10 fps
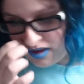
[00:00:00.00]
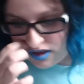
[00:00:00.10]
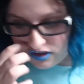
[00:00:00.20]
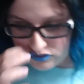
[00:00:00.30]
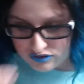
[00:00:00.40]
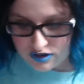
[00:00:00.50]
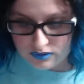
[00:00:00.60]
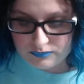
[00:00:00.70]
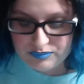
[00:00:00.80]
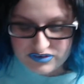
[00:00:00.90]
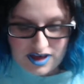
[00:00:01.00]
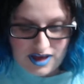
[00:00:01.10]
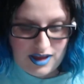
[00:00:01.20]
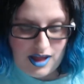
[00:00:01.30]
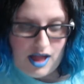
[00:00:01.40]
so
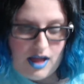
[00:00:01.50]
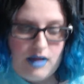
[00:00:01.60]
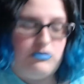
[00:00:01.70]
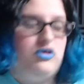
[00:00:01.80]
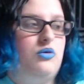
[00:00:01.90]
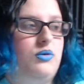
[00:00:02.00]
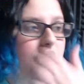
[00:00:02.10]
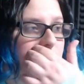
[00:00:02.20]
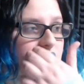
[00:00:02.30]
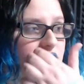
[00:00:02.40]
today I am doing